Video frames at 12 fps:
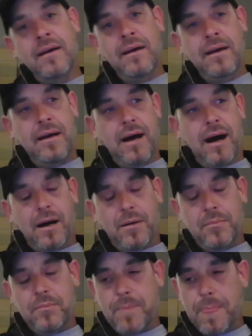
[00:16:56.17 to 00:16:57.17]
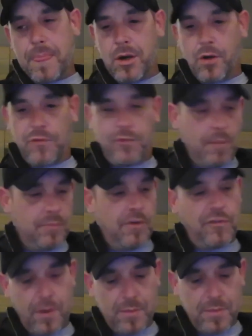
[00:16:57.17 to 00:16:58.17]
from
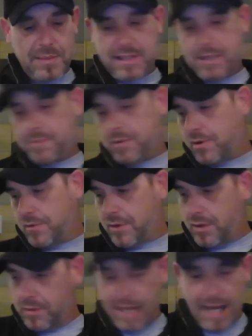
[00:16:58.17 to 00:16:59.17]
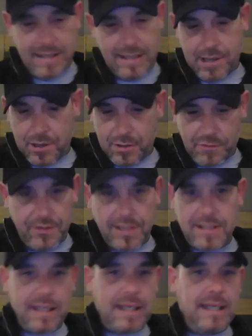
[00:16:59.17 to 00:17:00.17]
the Mississippi River, 1,800
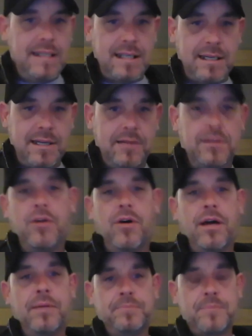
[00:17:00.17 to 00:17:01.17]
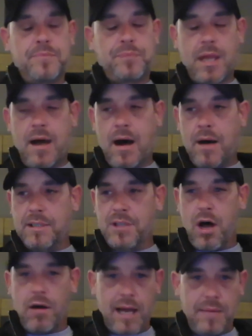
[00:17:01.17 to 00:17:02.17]
feet to the east into Illinois. It's
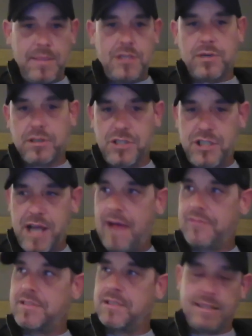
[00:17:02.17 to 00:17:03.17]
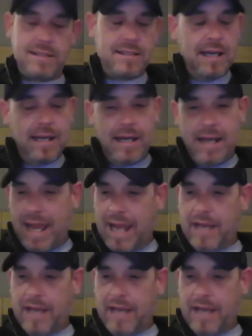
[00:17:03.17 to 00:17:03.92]
all got to be drilled shafts, and it's 80